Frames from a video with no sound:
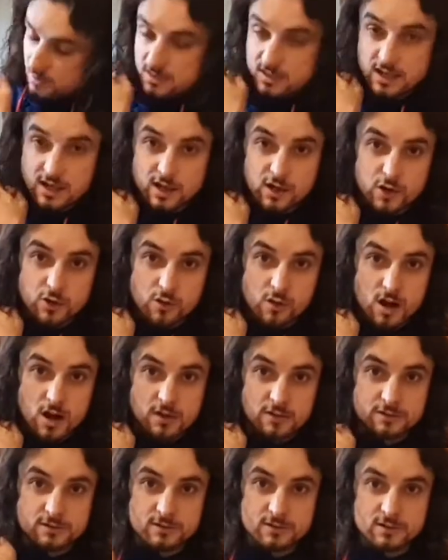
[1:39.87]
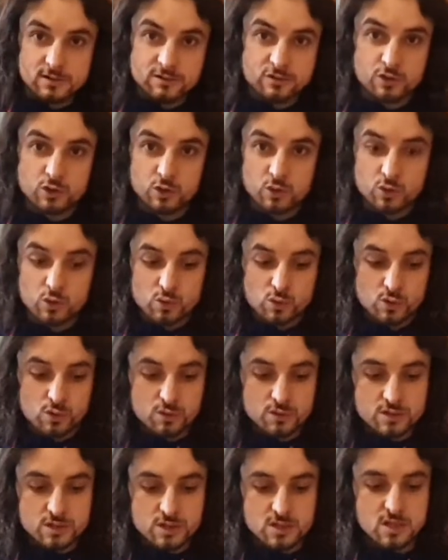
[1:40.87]
Techcraft of
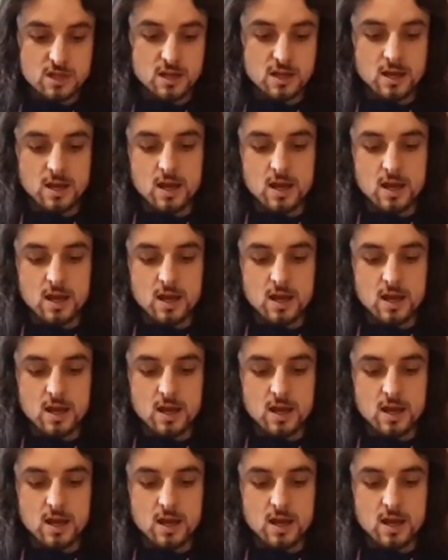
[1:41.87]
course,